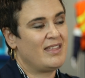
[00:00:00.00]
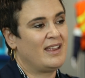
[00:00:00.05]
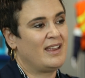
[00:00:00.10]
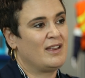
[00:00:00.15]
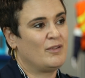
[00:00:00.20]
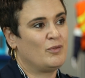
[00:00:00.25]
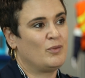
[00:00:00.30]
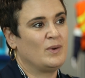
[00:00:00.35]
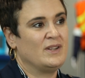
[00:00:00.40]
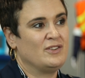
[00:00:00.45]
I
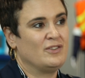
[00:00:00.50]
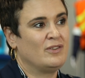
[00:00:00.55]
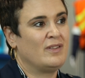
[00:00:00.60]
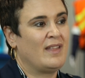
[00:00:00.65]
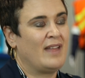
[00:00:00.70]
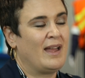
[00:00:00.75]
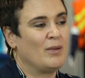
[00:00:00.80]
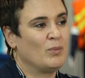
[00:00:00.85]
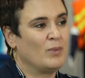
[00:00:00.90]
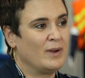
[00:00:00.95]
think if we do
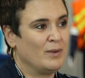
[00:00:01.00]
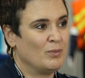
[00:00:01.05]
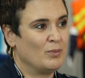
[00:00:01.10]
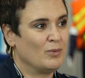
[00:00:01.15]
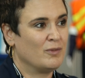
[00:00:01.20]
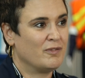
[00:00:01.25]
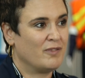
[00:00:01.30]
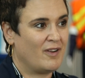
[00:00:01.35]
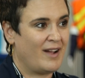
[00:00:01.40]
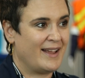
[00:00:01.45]
that, we
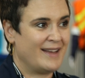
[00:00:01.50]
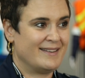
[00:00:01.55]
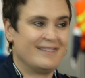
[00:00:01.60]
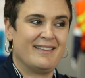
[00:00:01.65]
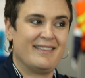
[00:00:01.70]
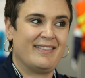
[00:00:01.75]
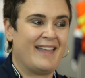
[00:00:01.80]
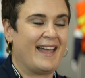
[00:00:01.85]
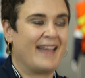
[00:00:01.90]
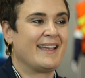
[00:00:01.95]
will find
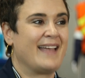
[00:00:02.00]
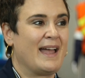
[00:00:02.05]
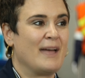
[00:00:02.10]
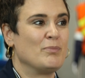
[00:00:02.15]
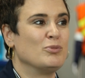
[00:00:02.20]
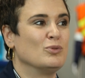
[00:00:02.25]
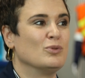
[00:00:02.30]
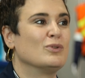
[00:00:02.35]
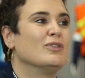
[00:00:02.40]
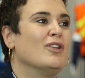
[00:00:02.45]
that that
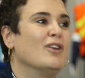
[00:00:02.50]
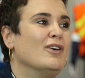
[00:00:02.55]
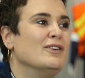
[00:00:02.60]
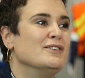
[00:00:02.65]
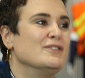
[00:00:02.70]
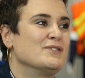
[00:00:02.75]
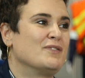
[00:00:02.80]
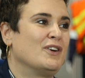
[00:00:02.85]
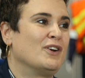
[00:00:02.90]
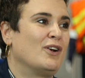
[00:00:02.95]
gap will
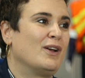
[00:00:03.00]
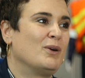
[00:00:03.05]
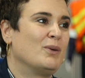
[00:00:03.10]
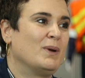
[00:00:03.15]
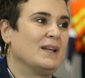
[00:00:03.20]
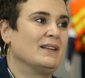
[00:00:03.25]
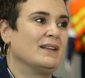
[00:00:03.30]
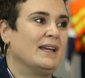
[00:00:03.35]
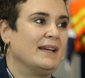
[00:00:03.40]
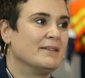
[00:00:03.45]
close very
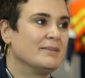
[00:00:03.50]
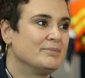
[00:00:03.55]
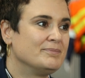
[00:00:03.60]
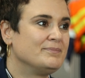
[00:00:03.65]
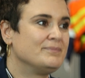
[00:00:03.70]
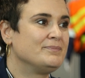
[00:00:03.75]
quickly